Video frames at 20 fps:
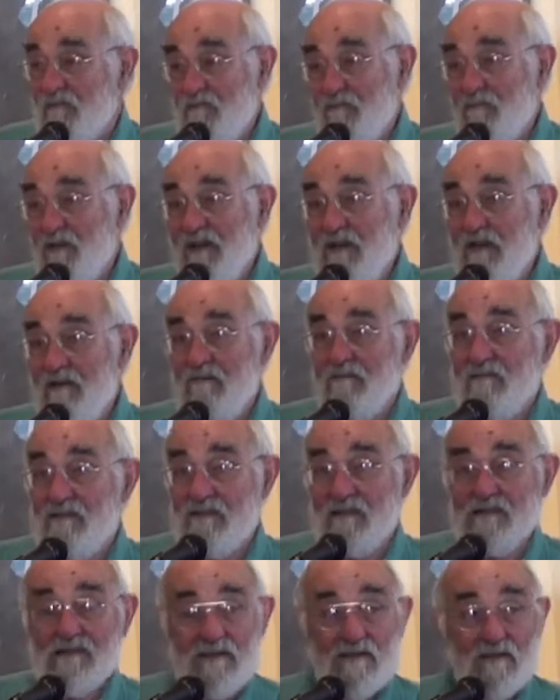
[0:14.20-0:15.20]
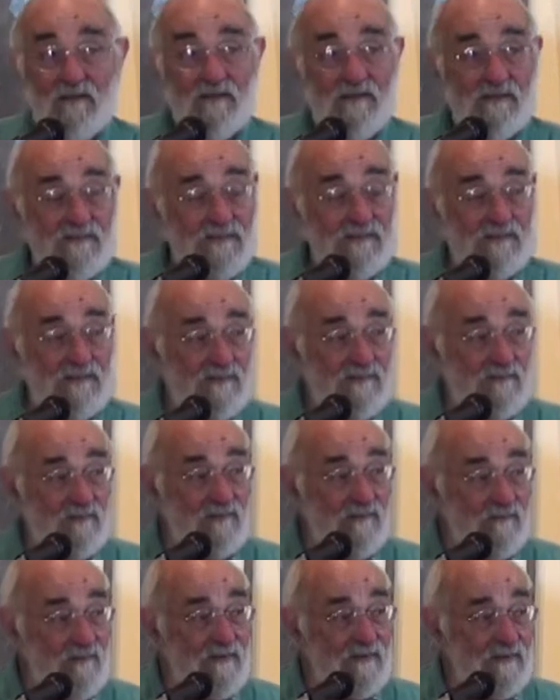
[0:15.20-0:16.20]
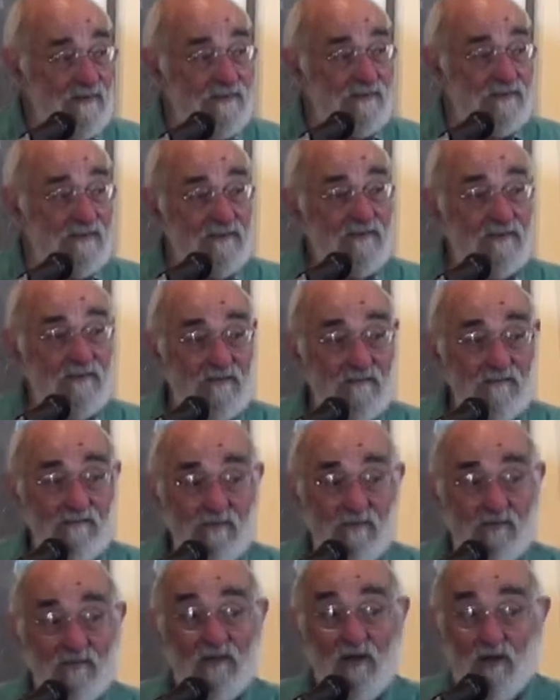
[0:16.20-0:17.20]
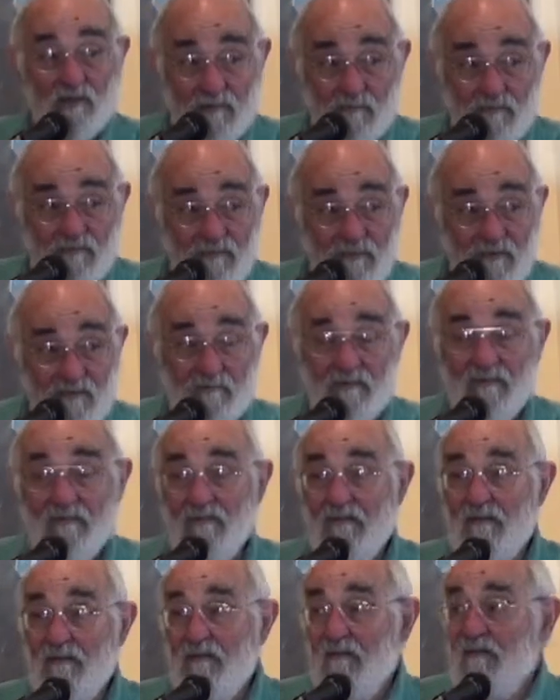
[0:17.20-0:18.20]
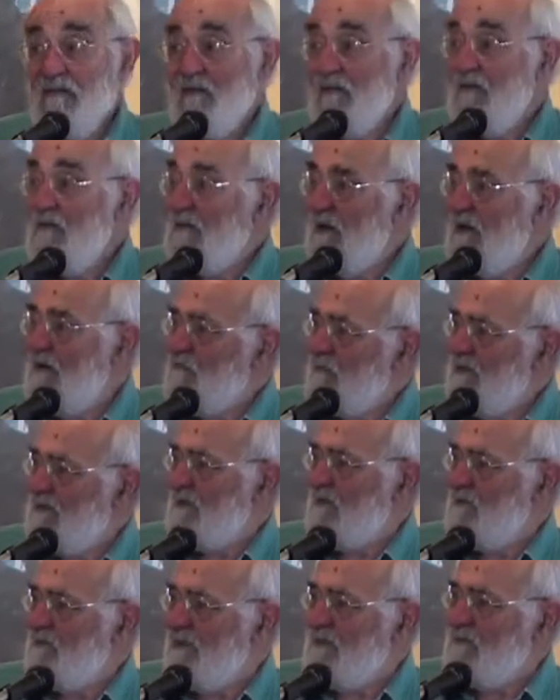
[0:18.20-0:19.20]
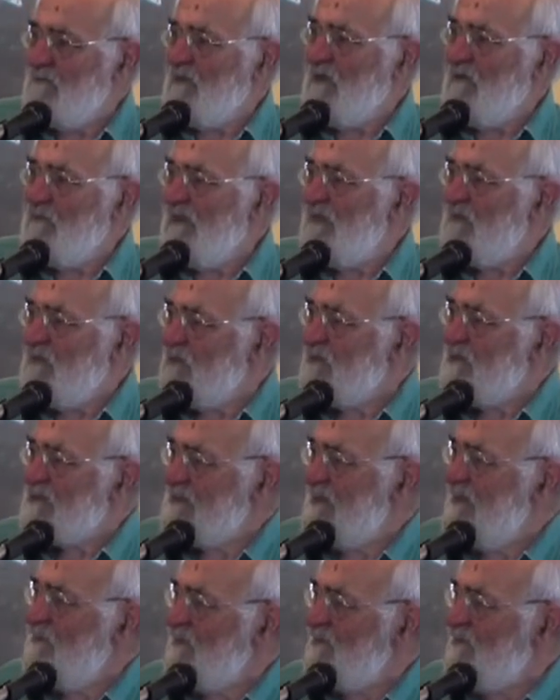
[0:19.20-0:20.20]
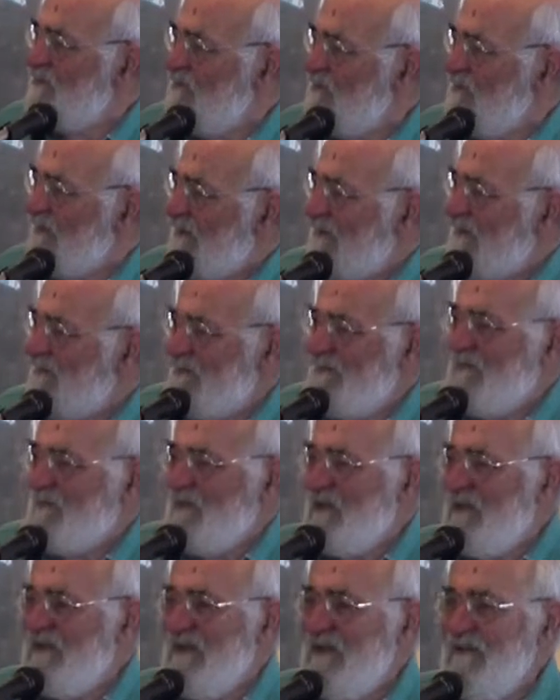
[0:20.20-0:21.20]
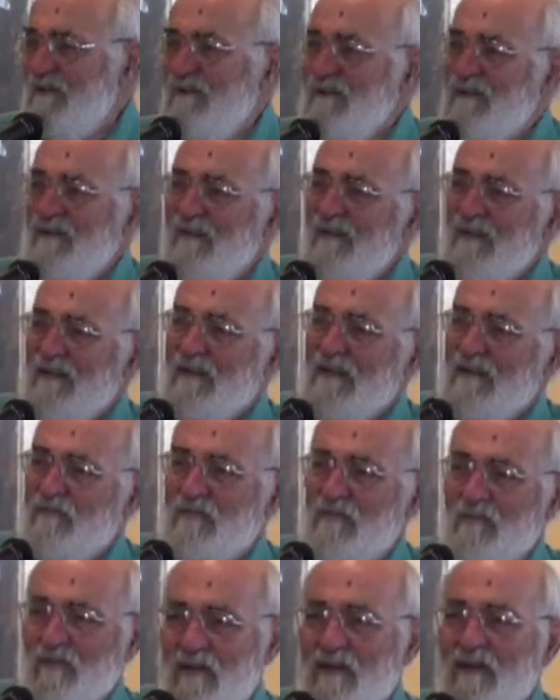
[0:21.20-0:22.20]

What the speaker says: made 1963, released 63 and 4, Hollywood film, written and directed by a bloke called Samuel Fuller, not well known. If you look